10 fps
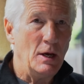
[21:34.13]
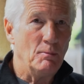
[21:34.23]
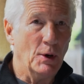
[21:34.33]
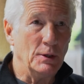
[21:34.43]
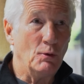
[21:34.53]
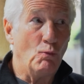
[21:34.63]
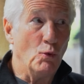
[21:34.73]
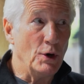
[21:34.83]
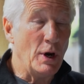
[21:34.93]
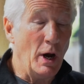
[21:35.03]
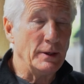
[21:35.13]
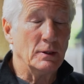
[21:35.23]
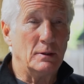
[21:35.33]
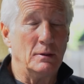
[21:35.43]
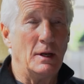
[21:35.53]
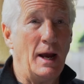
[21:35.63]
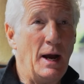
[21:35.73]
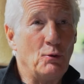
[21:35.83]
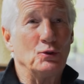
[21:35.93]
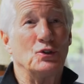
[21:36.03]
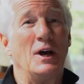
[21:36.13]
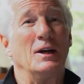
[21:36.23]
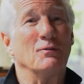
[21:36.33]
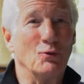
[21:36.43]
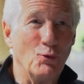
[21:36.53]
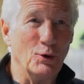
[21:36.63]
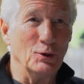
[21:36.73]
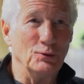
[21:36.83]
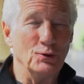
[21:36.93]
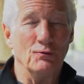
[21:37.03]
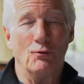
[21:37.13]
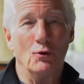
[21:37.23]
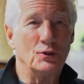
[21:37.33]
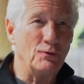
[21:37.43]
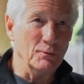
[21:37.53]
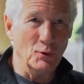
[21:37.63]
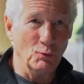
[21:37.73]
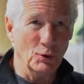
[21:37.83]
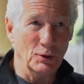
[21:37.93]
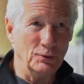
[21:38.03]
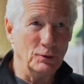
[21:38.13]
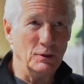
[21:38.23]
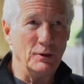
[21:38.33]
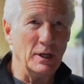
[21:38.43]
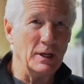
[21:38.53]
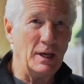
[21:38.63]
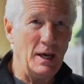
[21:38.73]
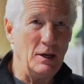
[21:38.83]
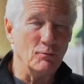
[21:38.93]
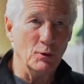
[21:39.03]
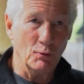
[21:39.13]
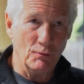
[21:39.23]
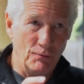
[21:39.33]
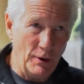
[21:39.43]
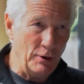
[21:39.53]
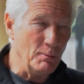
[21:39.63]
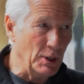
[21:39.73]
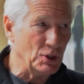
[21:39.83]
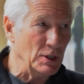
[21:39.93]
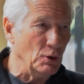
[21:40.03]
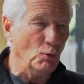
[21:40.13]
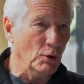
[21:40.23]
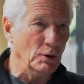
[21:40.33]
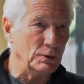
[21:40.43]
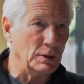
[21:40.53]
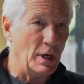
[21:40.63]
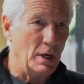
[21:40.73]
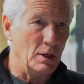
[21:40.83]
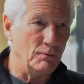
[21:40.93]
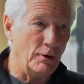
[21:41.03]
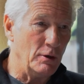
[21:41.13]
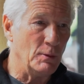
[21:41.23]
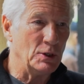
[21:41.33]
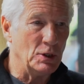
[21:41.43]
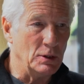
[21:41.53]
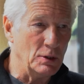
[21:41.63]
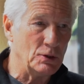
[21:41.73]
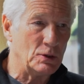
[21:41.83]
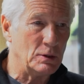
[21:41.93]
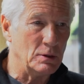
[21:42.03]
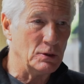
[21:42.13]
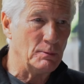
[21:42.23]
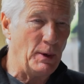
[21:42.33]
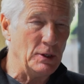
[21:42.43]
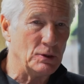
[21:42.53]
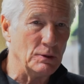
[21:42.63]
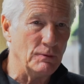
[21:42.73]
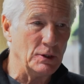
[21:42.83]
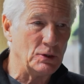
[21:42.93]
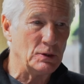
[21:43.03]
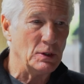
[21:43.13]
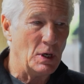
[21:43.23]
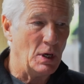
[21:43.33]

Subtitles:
But were not outside of the world or divorced from the world or living in a cave, but were very much in the world and very much in the space of us